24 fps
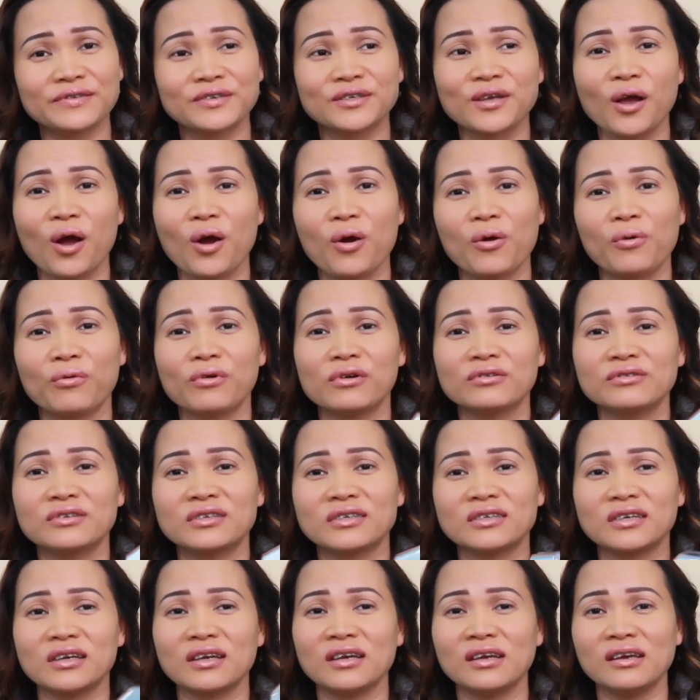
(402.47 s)
So we'll
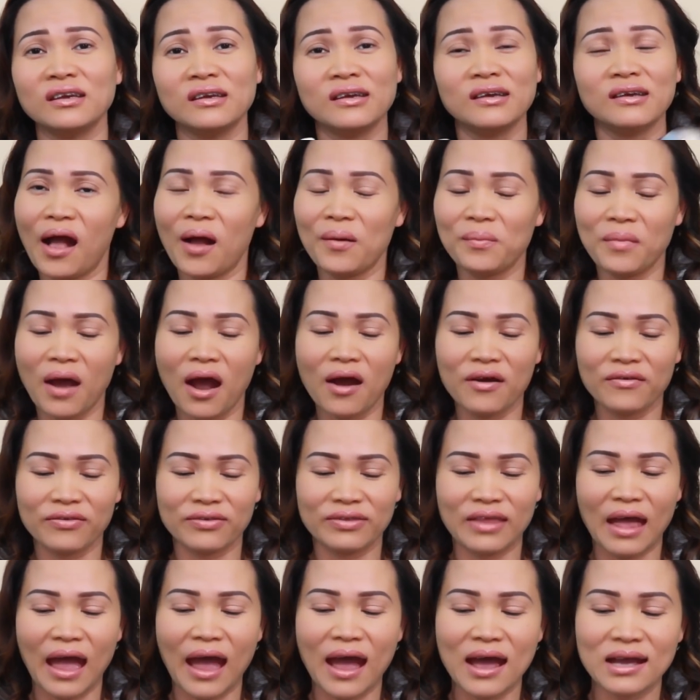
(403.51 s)
see
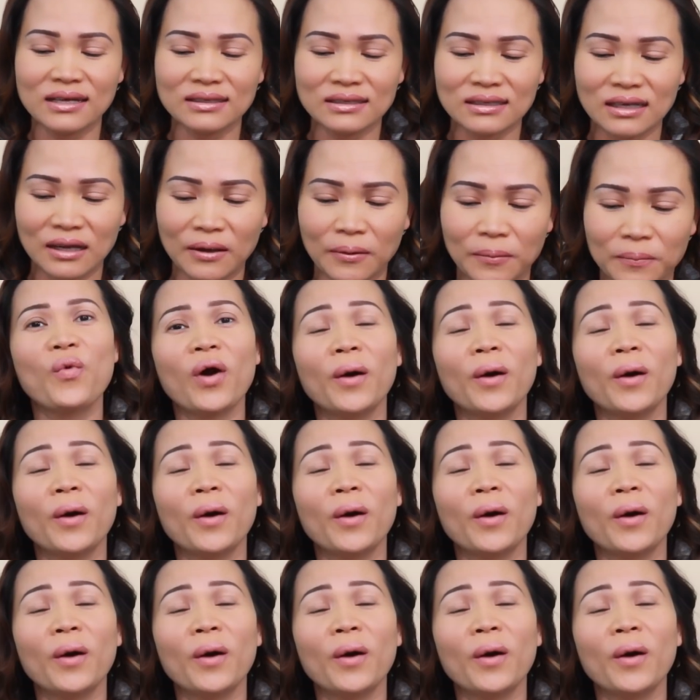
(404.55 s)
about that.